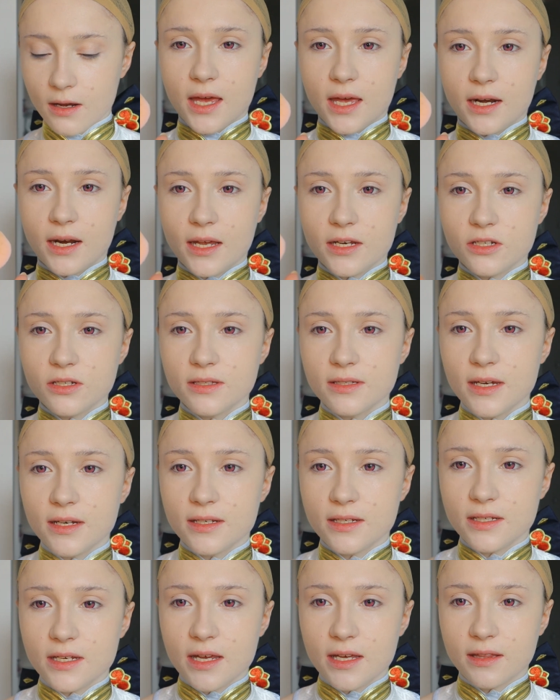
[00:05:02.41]
And I just
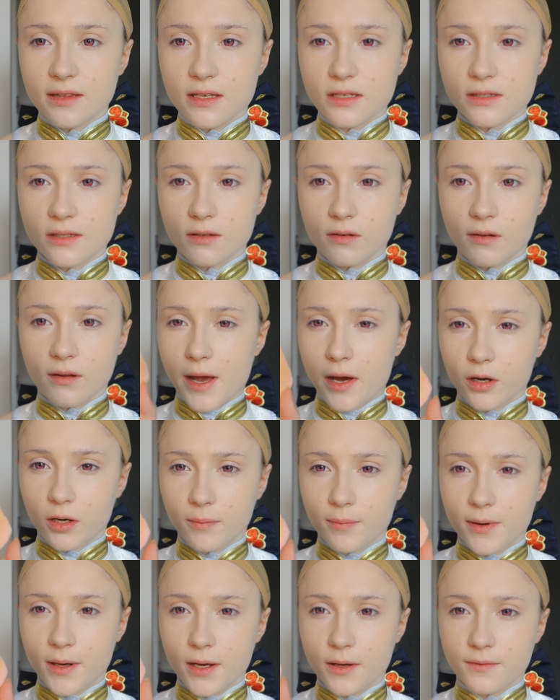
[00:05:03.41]
like to take this little
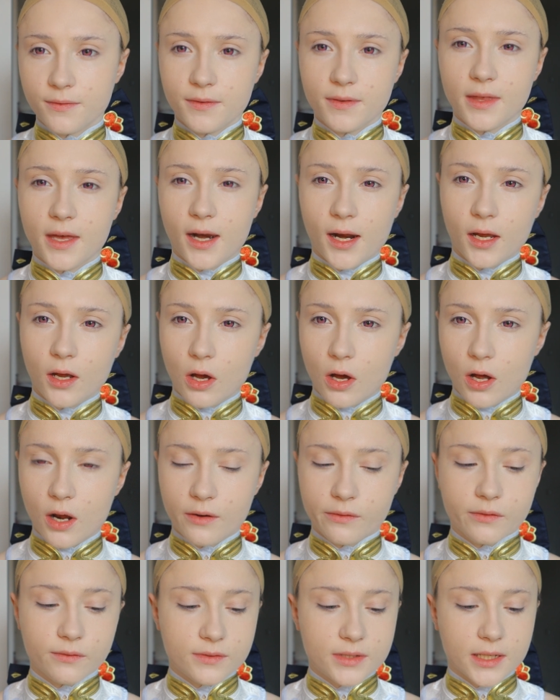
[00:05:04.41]
powder puff that I got
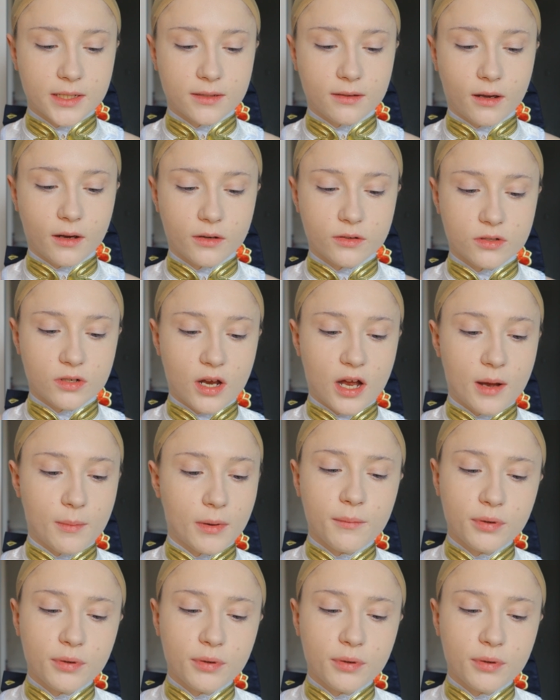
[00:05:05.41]
off of TikTok shop.